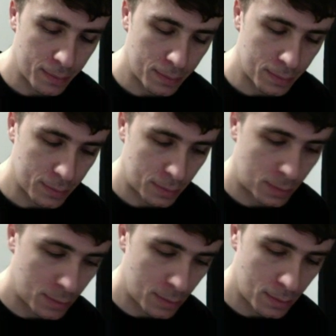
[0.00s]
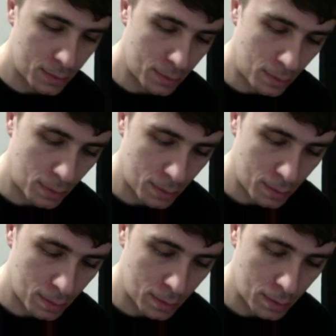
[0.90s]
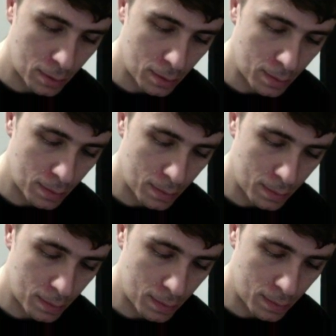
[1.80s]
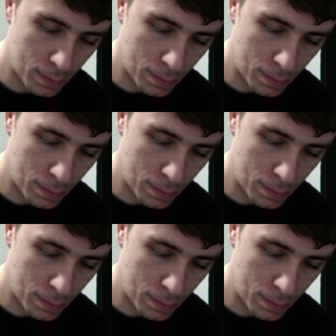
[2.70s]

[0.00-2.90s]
(silence)